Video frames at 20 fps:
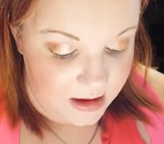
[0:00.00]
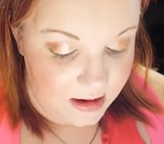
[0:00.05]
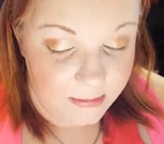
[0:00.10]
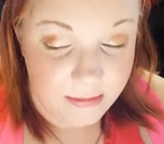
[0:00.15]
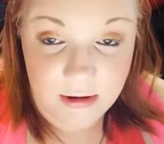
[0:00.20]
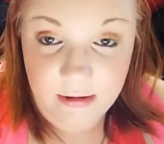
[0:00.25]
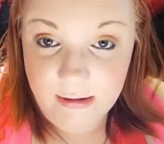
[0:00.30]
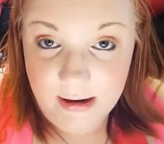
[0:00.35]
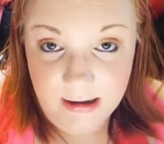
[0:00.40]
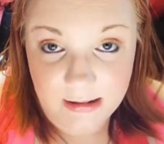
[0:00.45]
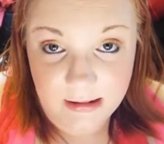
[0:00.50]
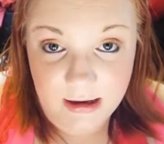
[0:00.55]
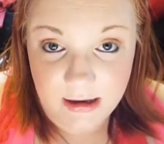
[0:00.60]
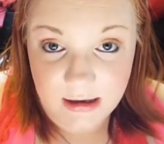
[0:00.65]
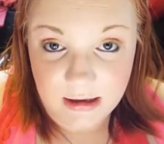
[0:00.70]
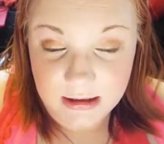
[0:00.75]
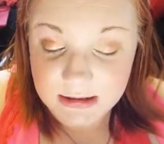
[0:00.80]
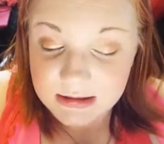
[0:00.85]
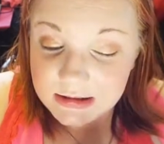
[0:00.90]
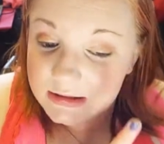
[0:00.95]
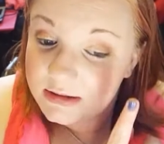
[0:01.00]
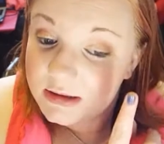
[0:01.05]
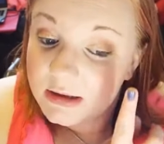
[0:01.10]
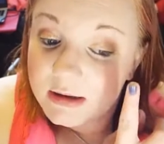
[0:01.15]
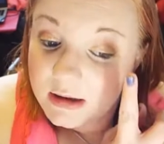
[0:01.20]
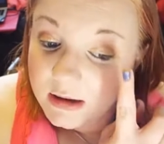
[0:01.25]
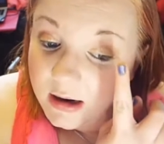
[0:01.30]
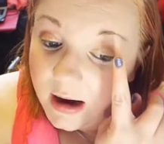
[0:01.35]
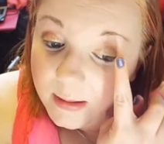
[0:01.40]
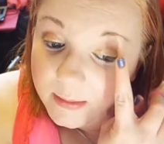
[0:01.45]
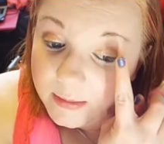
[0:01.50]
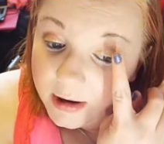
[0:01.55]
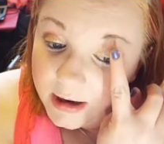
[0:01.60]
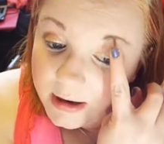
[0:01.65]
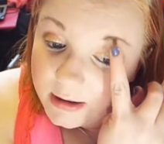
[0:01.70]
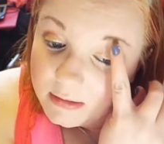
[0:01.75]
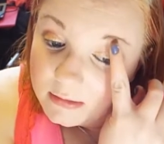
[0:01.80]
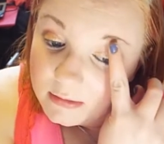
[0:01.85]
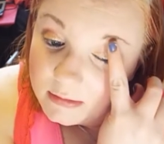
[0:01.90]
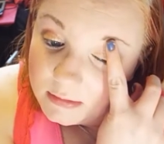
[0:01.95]
Am I right, ladies? I'm
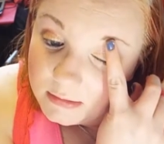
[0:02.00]
right.